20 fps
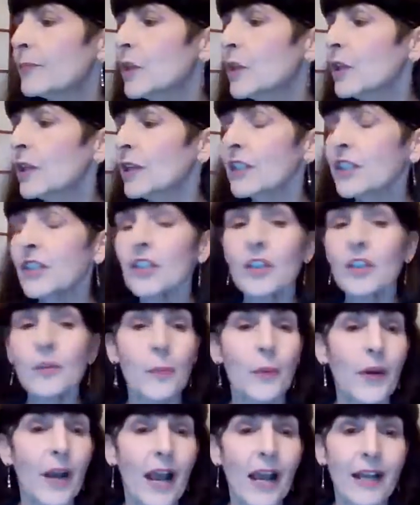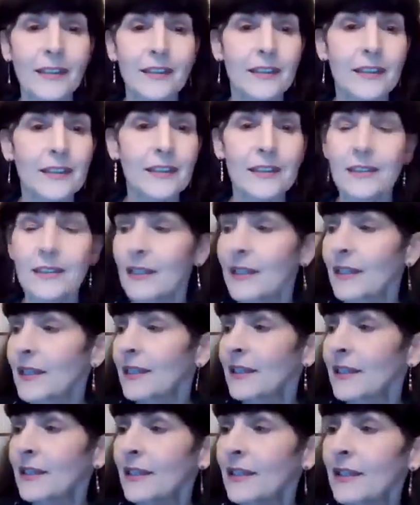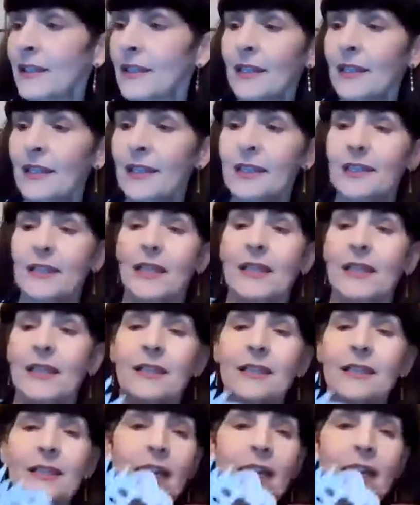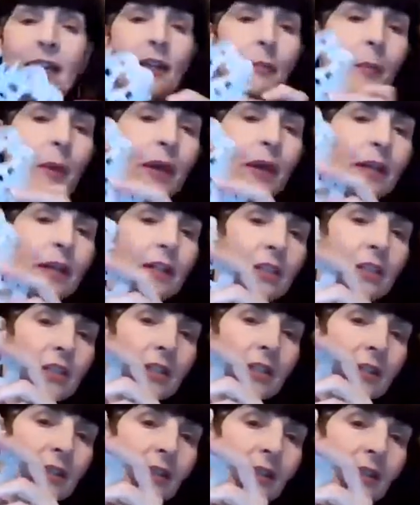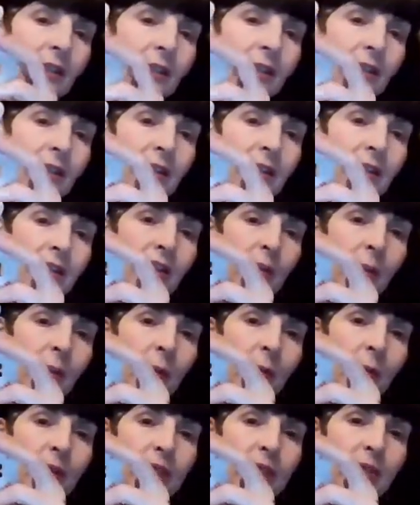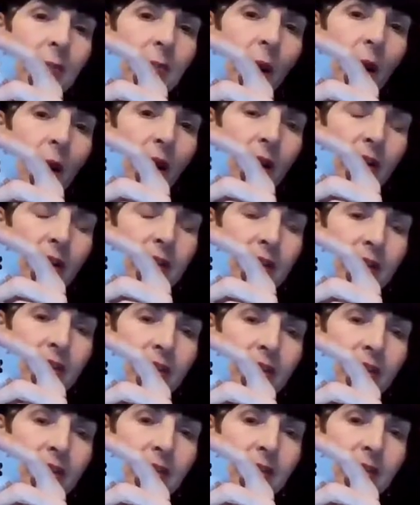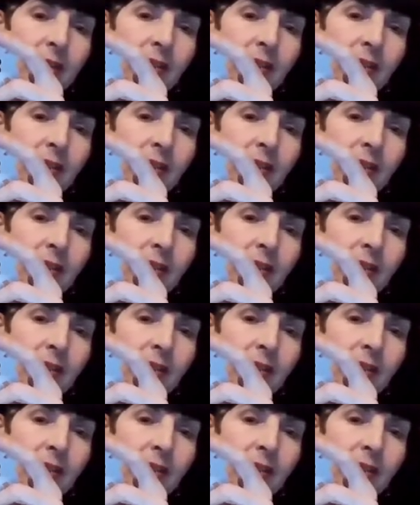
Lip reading: You could just practice. Doesn't take much. There's one with some hearts.